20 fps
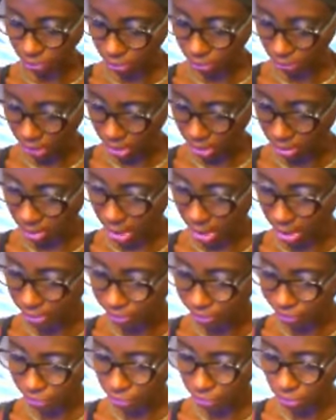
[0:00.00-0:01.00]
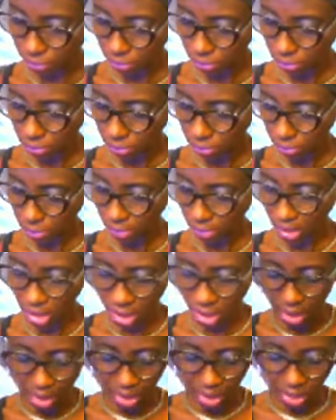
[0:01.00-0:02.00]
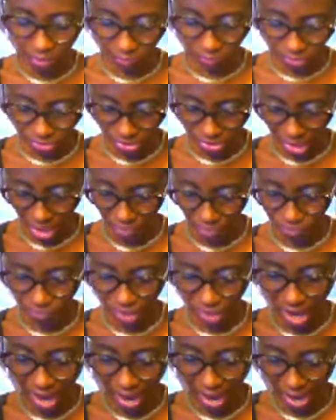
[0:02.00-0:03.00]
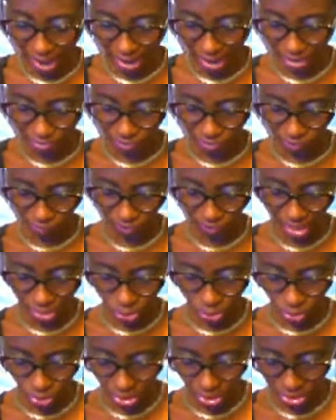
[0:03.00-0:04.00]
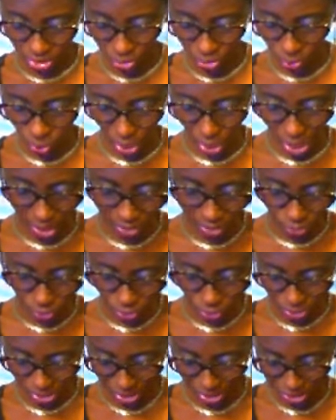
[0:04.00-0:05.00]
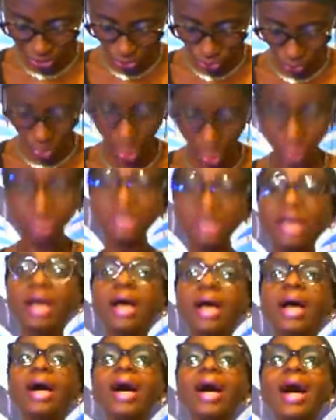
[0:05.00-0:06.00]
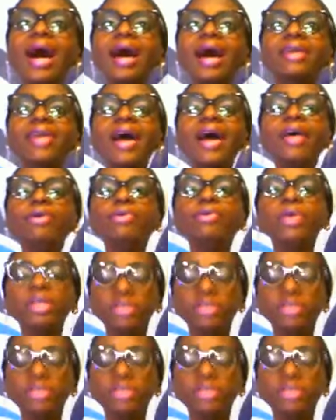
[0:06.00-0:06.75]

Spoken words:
Amen. Ephesians 5 verse 21 to 31, and I read